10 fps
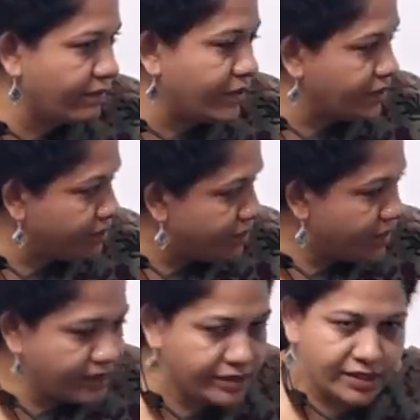and the
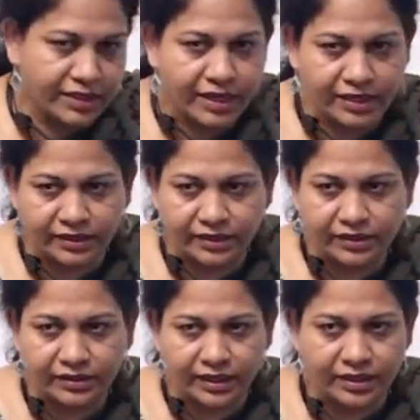man
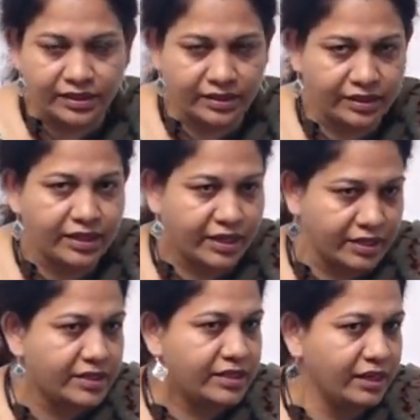says that he can
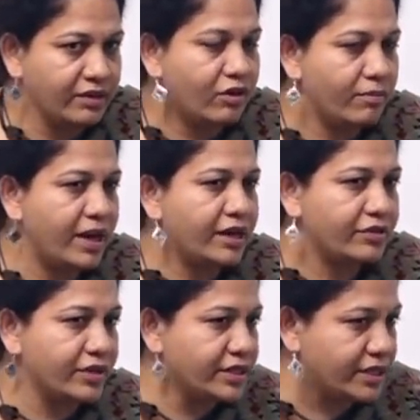still go back
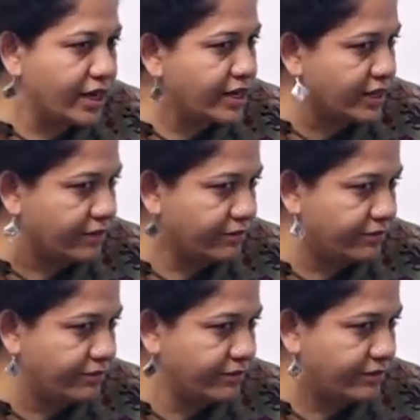to his native,
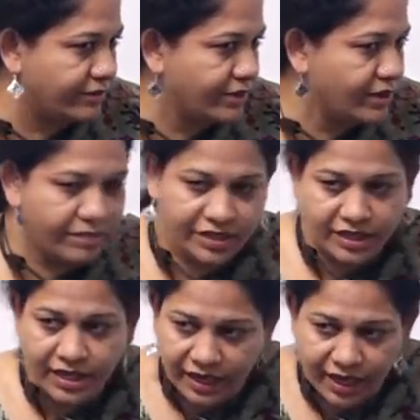but
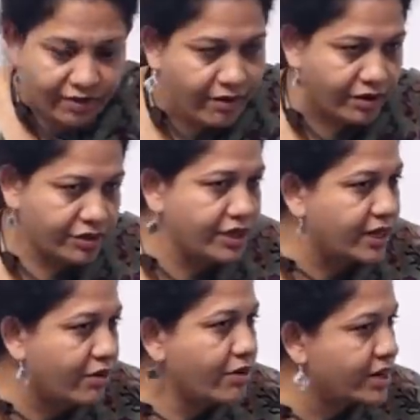he cannot, he
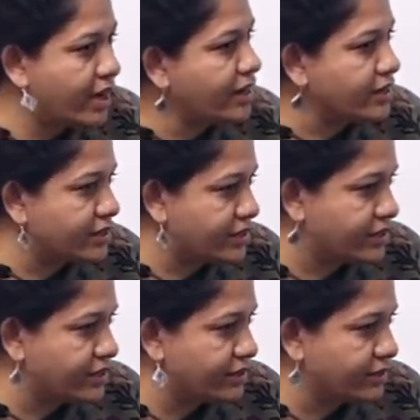cannot hunt.
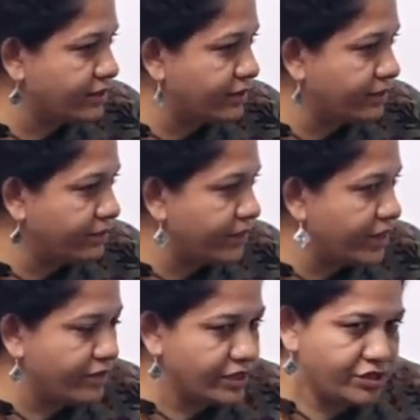
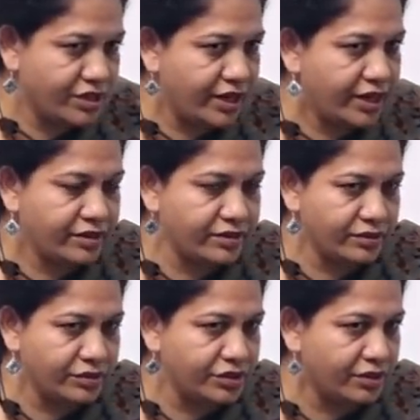He was trying
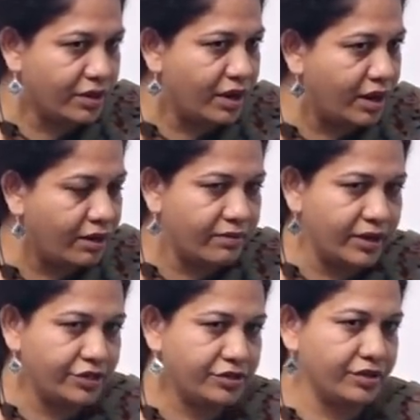to show how
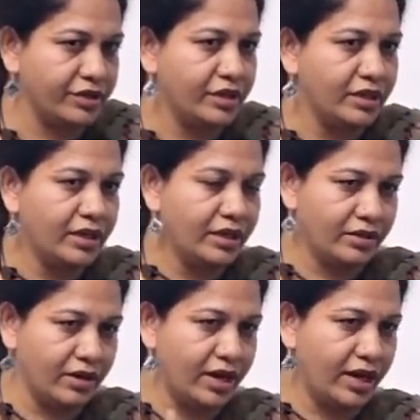I should you
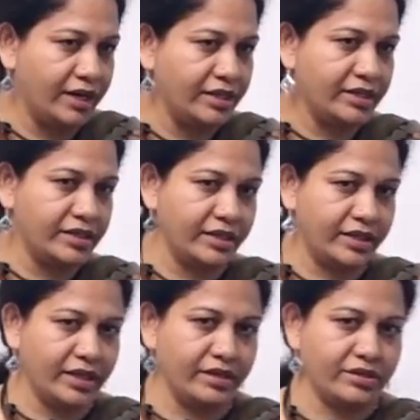know, hunt and
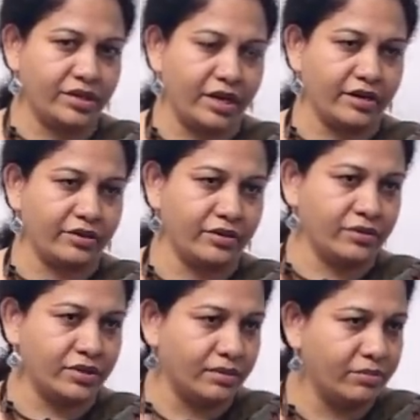then trying to
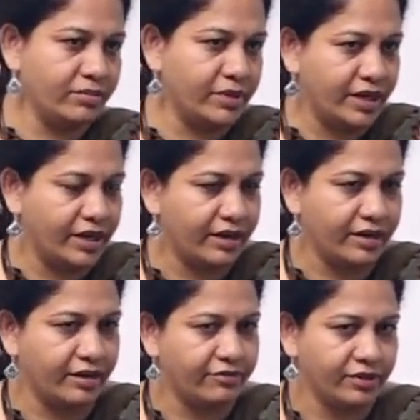use the boomerang
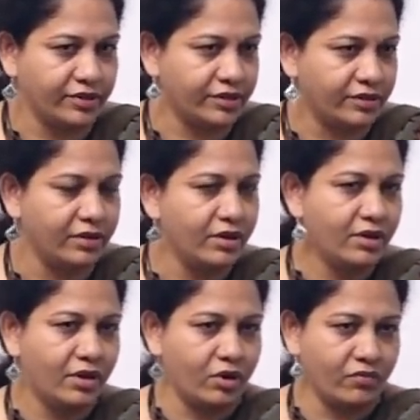and of course, you know,
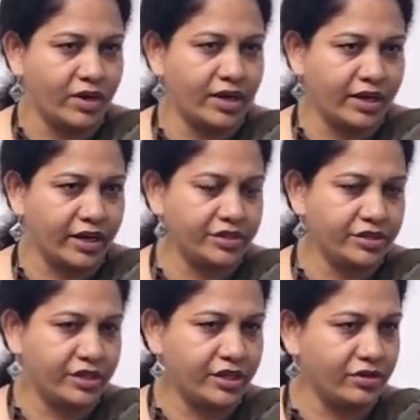on one
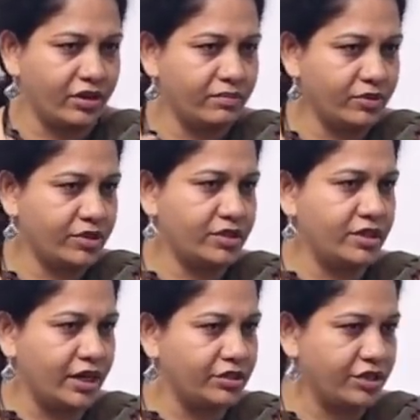occasion it has
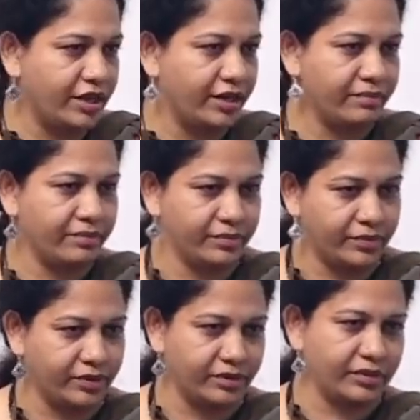almost touched him. You
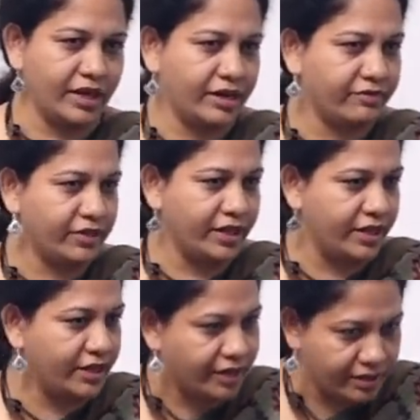know,
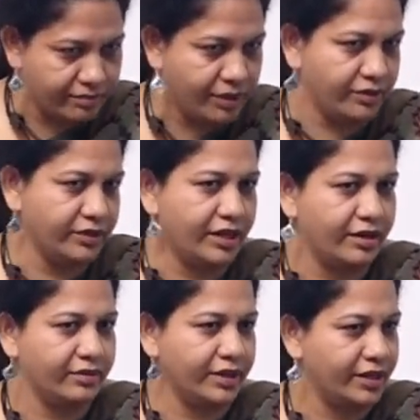thankfully he had bowed
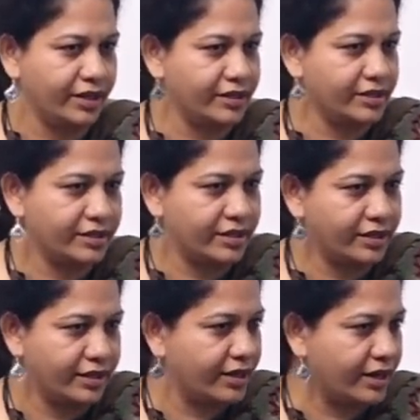down and hence
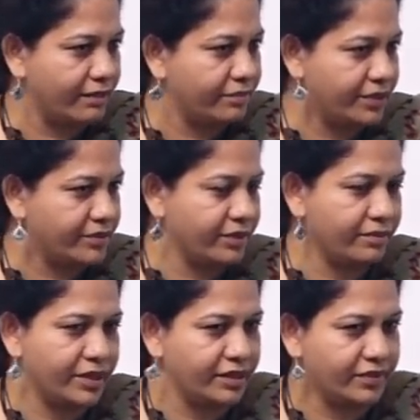nothing had happened to
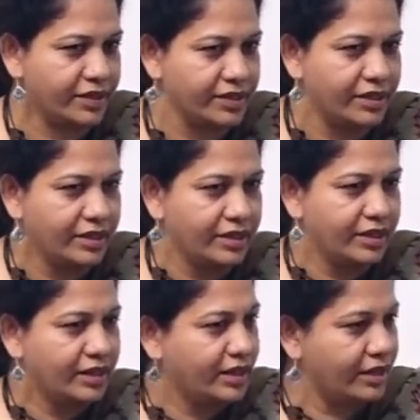him. Otherwise,
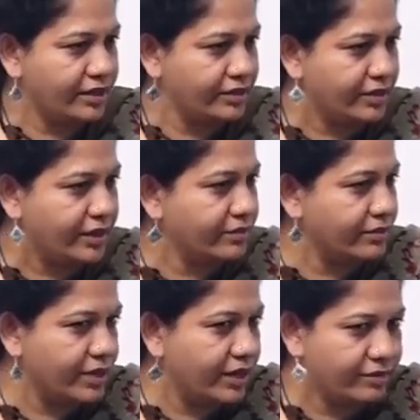uh, you know, I
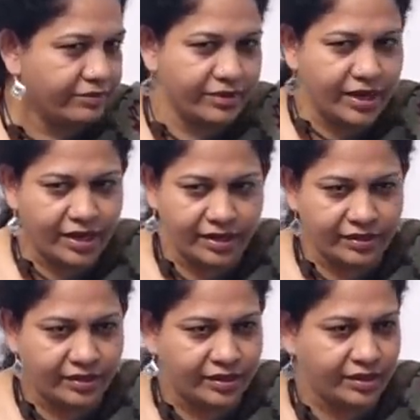would have carried
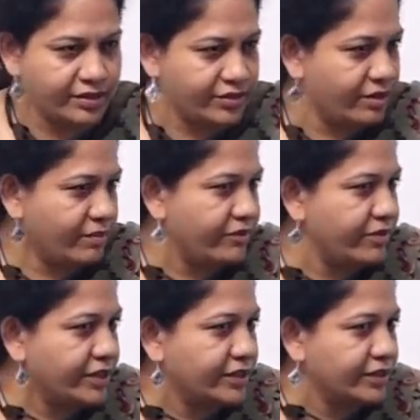that curse on my
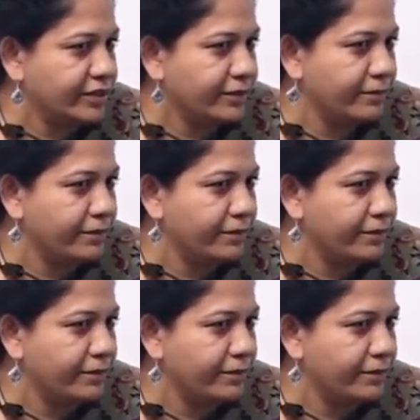face.